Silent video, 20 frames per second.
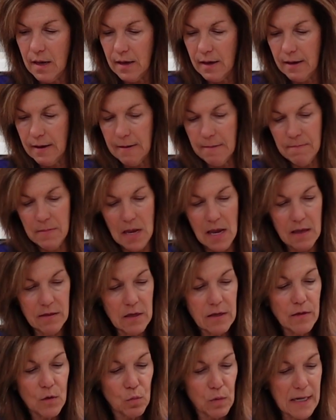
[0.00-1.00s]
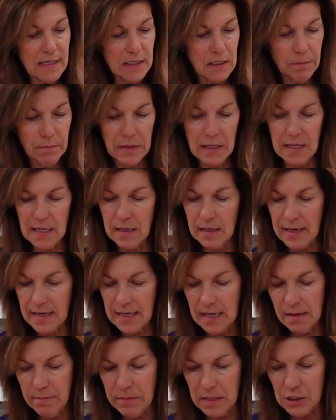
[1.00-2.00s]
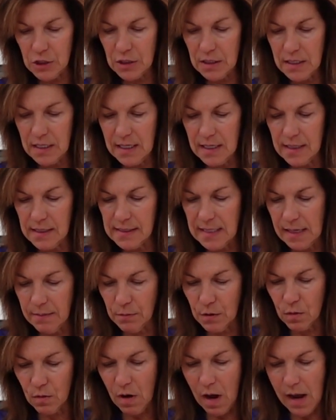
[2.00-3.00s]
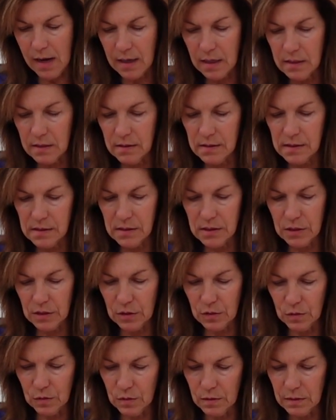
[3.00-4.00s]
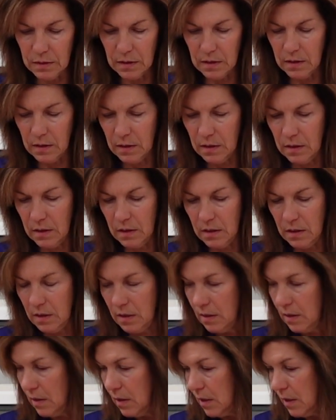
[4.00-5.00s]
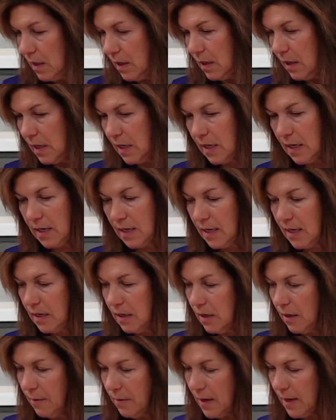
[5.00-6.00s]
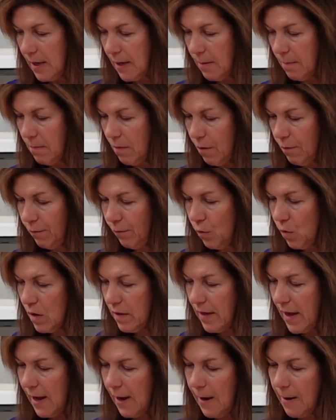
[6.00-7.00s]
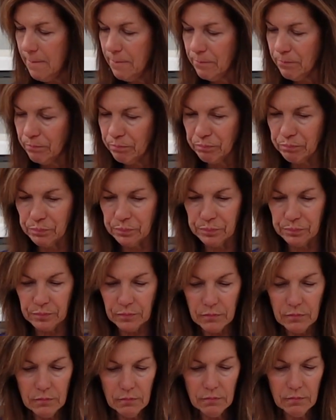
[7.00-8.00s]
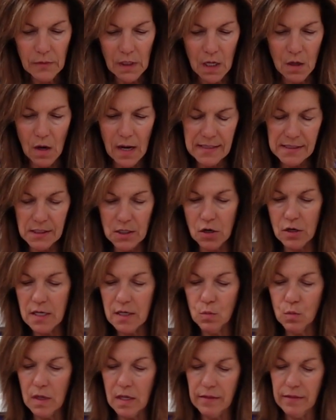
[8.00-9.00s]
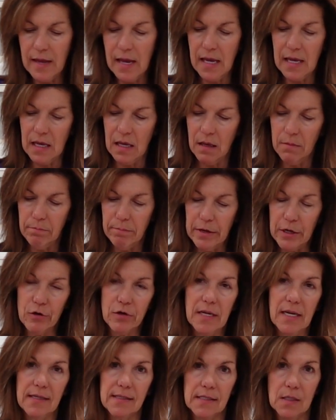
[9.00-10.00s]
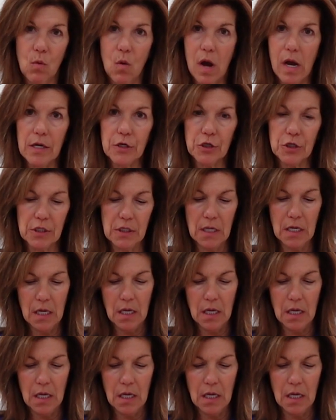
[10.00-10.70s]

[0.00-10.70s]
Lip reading: And then the recipe, like I mentioned, is a Moroccan stew. And For that, I started with a butternut squash.